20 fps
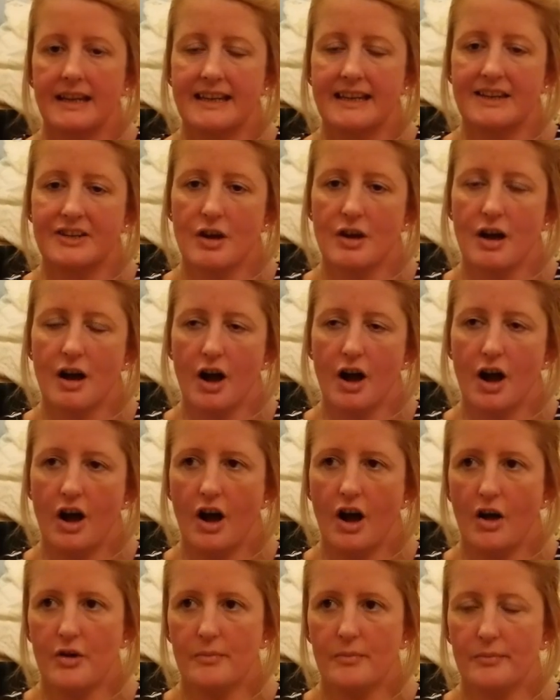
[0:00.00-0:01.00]
Yes, I
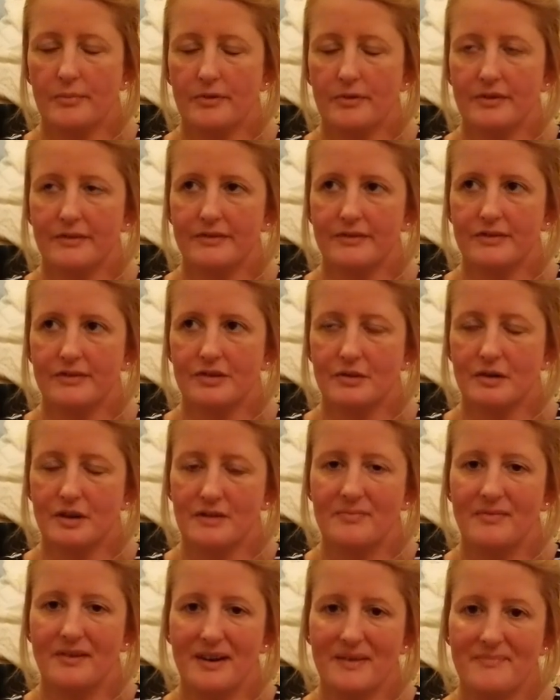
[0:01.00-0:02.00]
hope doing
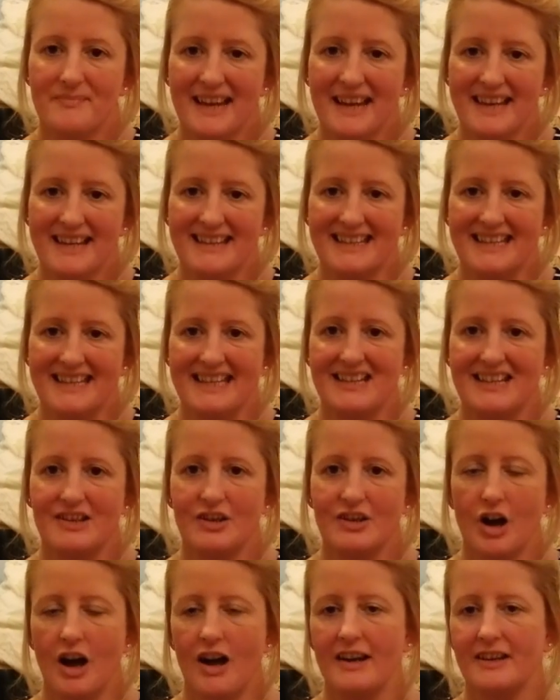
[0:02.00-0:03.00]
my best here to
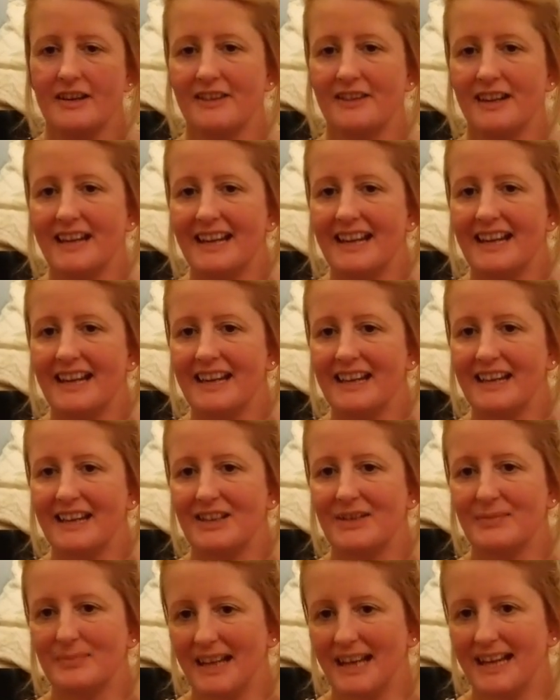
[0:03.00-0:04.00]
kind of
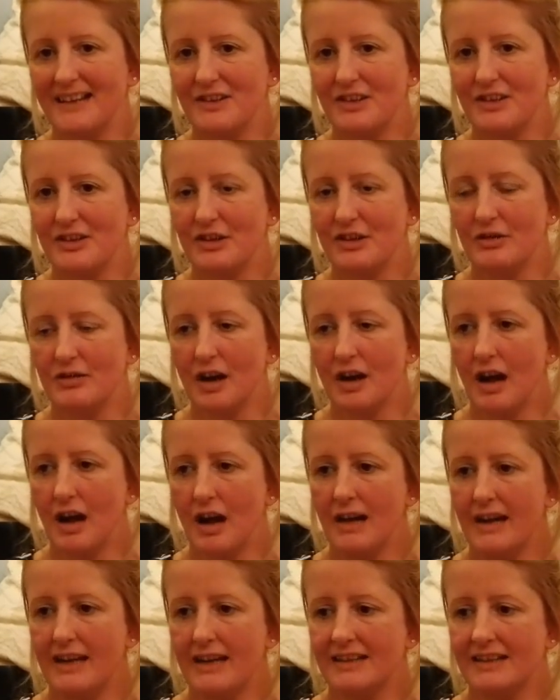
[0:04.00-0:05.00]
explain to you
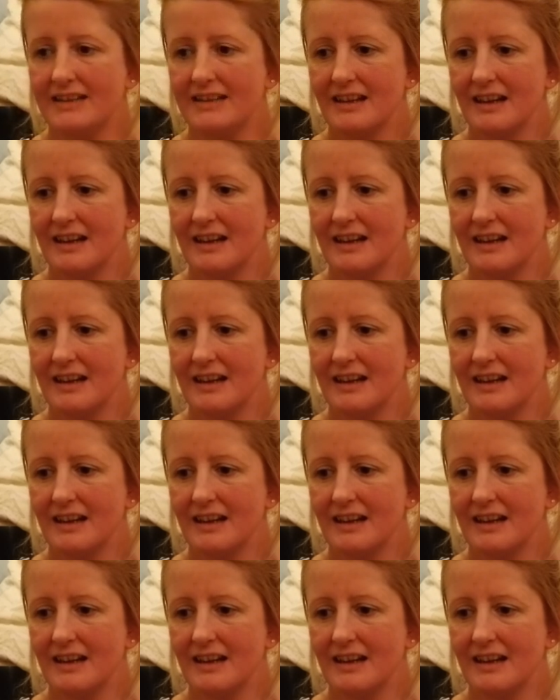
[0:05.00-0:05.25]
guys.